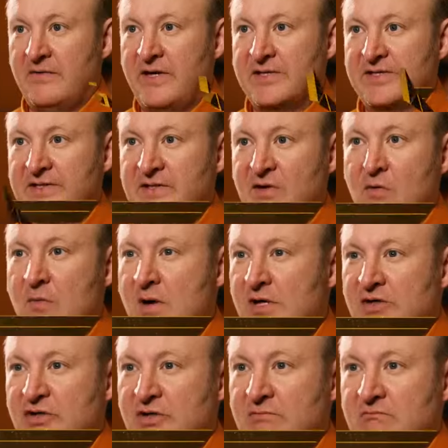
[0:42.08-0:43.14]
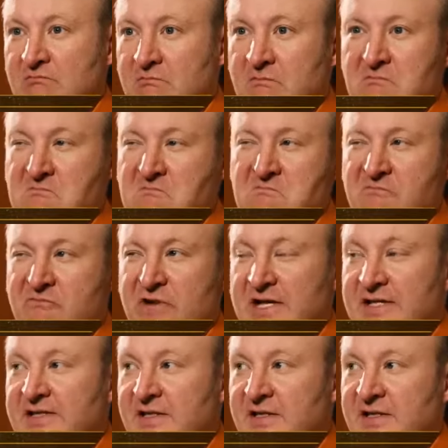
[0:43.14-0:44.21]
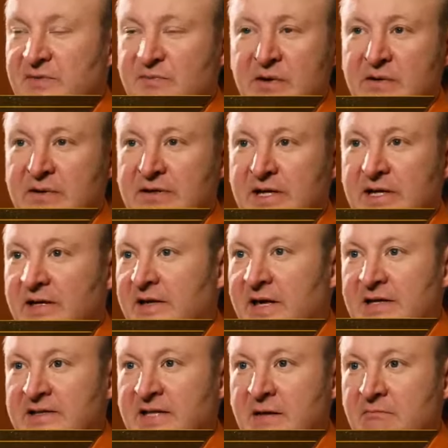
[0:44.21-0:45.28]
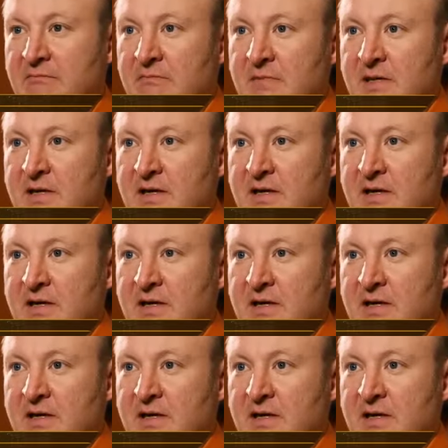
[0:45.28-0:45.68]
There's so much racing spirit in KTM